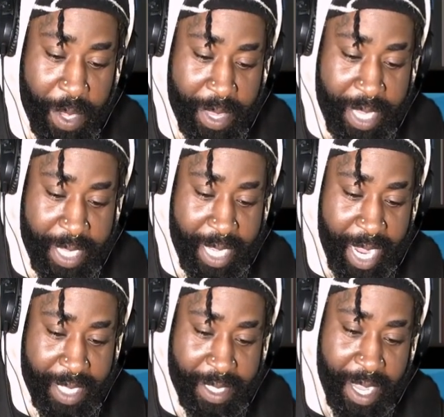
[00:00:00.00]
these
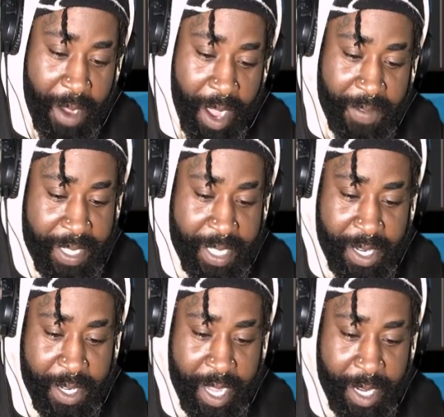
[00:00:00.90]
guys obviously
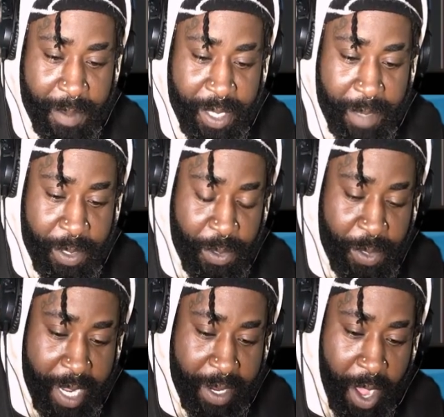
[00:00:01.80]
you're gonna end up
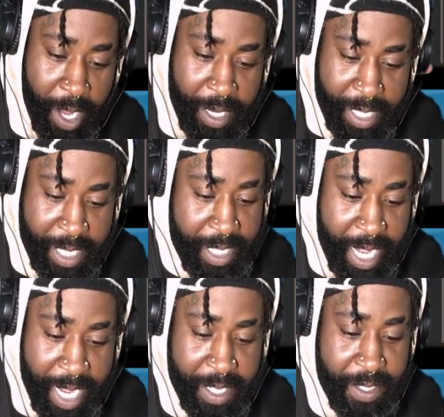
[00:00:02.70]
substituting out all of these guys.